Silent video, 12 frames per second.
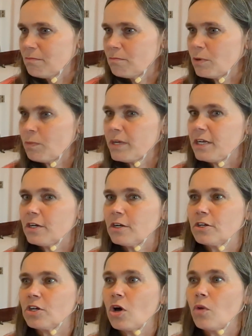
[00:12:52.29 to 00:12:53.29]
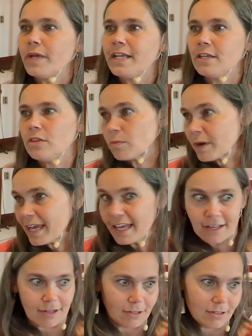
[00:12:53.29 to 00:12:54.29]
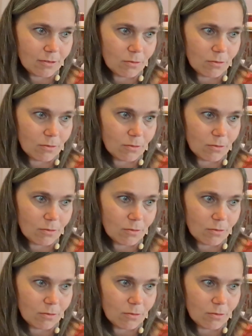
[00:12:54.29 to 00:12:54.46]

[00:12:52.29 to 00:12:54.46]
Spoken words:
When we are going in the red,